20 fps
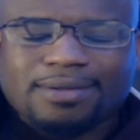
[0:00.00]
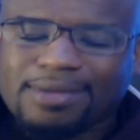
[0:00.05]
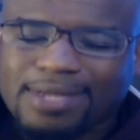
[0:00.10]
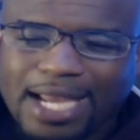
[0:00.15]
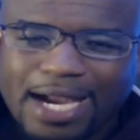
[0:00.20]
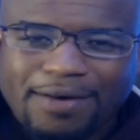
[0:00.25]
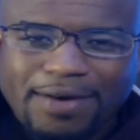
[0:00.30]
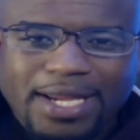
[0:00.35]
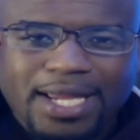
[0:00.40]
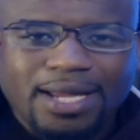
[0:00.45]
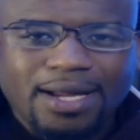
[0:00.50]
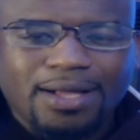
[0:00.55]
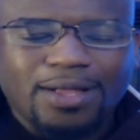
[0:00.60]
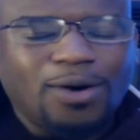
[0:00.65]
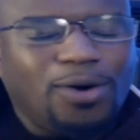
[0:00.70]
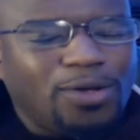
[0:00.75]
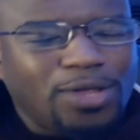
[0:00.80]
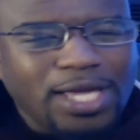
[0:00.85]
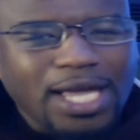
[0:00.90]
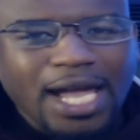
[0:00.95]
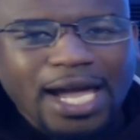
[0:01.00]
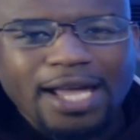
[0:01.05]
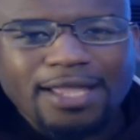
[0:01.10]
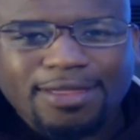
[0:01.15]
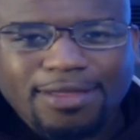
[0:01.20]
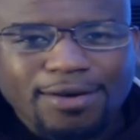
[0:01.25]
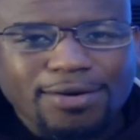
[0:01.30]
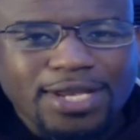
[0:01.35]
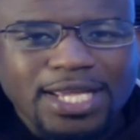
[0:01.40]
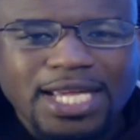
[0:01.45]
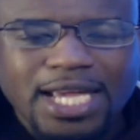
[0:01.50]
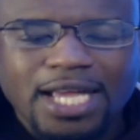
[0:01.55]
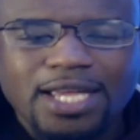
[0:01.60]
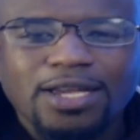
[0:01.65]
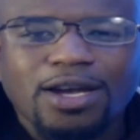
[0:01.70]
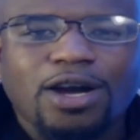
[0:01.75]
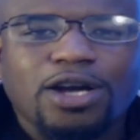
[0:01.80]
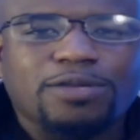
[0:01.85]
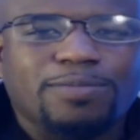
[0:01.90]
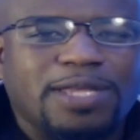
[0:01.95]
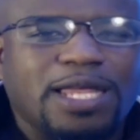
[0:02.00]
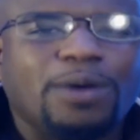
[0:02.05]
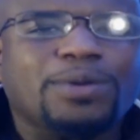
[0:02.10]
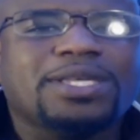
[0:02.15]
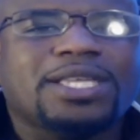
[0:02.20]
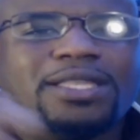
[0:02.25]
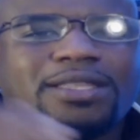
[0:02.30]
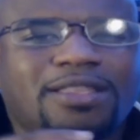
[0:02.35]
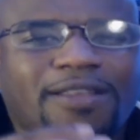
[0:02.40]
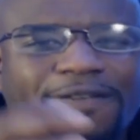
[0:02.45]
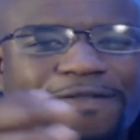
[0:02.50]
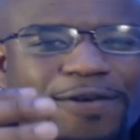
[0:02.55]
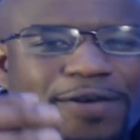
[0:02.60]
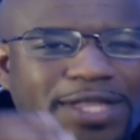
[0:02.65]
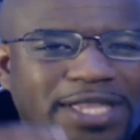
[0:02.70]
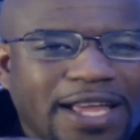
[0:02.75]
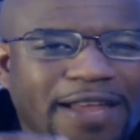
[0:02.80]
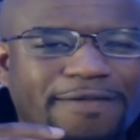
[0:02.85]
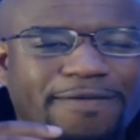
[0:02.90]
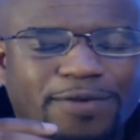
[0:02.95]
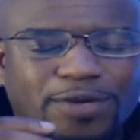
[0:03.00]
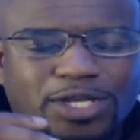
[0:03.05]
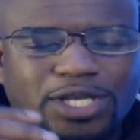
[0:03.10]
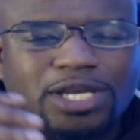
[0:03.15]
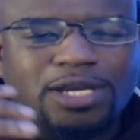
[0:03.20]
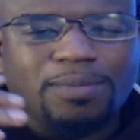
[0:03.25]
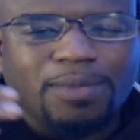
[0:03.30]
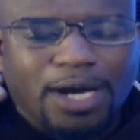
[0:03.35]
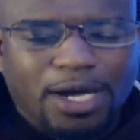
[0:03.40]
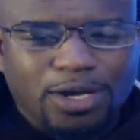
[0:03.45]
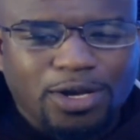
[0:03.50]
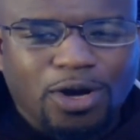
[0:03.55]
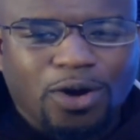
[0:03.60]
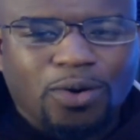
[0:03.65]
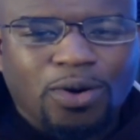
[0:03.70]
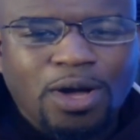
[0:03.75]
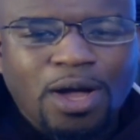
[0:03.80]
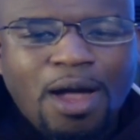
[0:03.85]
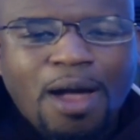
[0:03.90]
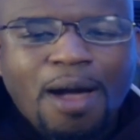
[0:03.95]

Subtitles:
Tyreek Hill only had 38 yards, but that was a different Denver team, I know.